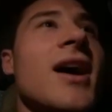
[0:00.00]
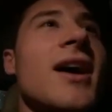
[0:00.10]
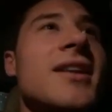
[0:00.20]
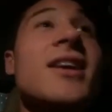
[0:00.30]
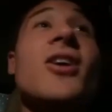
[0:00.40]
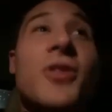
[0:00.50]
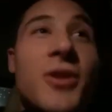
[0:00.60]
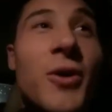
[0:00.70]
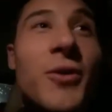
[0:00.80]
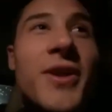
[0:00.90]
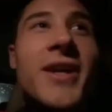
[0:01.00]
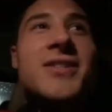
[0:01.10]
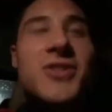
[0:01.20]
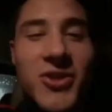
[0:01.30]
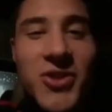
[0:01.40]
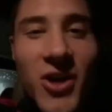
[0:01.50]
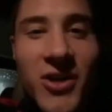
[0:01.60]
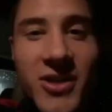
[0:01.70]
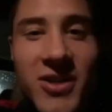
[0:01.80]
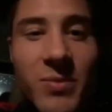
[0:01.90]
Did all the little things, took
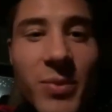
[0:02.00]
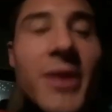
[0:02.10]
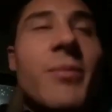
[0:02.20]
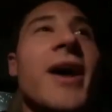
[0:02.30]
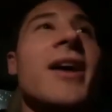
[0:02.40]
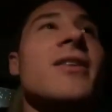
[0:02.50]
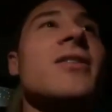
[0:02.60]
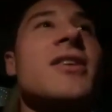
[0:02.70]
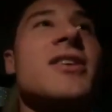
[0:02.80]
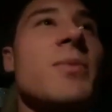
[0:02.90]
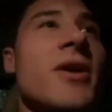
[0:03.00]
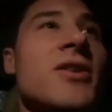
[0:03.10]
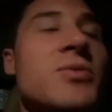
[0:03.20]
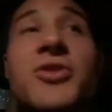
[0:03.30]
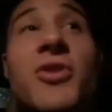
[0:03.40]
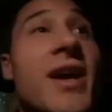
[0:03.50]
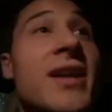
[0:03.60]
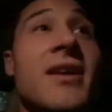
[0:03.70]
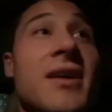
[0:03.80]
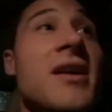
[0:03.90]
charges, but my experience was
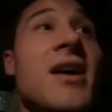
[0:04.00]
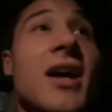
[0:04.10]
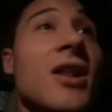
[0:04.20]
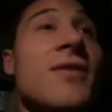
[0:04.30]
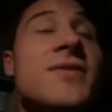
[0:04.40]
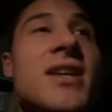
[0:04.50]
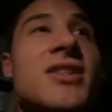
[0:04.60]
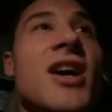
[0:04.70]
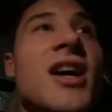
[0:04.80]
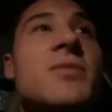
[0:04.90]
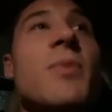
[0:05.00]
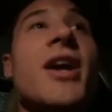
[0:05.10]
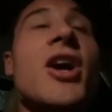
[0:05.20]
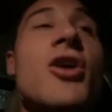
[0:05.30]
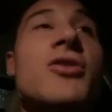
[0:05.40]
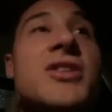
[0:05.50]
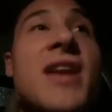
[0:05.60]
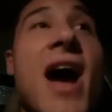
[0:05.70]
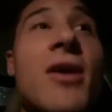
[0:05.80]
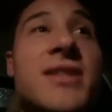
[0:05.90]
great. I love St. John's. My coach
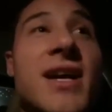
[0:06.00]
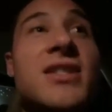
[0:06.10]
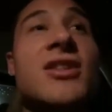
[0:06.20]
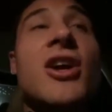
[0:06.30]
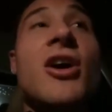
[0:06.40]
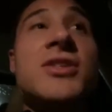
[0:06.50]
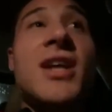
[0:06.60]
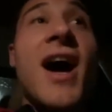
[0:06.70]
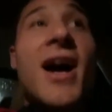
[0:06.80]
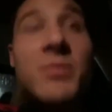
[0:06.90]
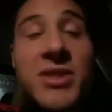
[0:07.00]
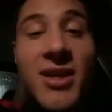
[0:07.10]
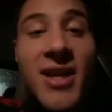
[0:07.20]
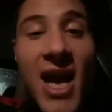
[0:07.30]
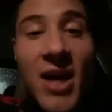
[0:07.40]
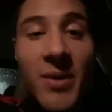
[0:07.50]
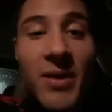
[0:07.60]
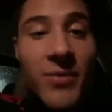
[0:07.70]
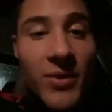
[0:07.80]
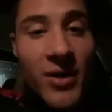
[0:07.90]
now is actually the coach at IMG Academy
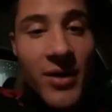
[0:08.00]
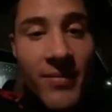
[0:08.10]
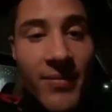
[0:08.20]
in Florida,